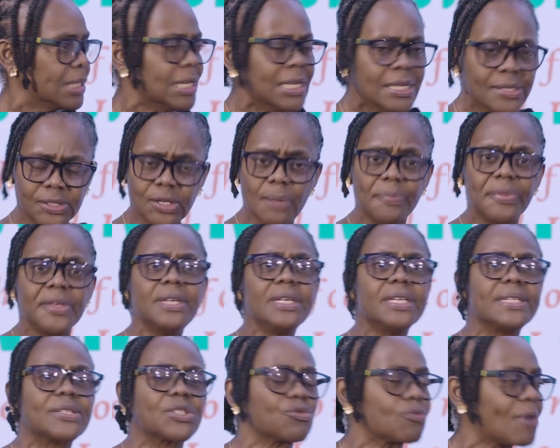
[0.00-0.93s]
Mm. Something
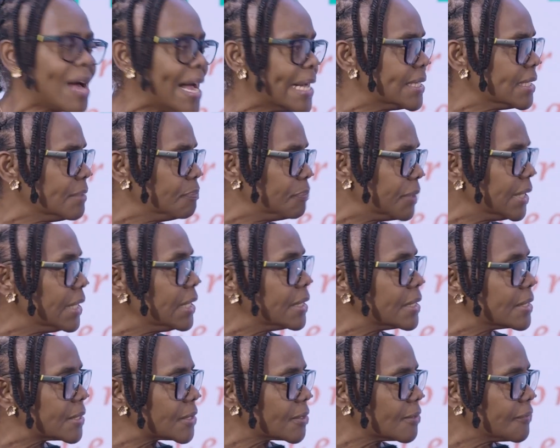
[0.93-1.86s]
is riding beneath
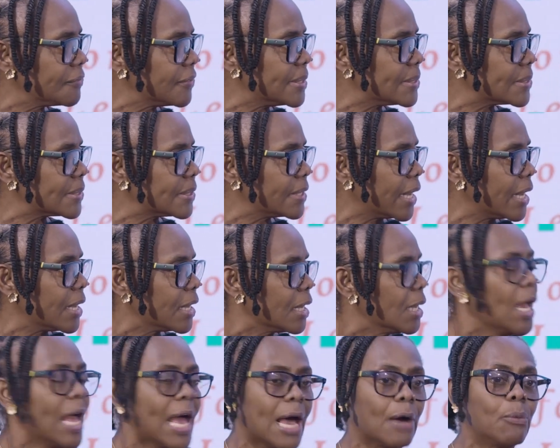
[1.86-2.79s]
the surface there.
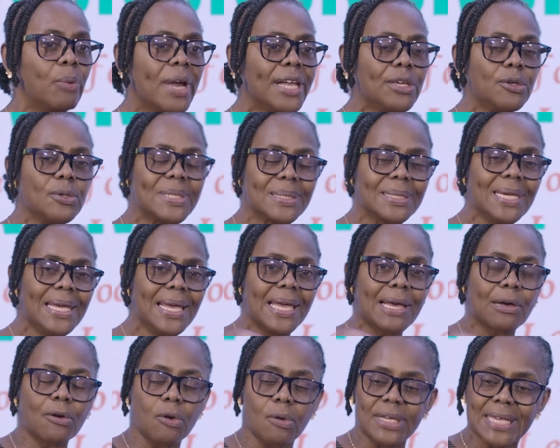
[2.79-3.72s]
Okay. And when you see a,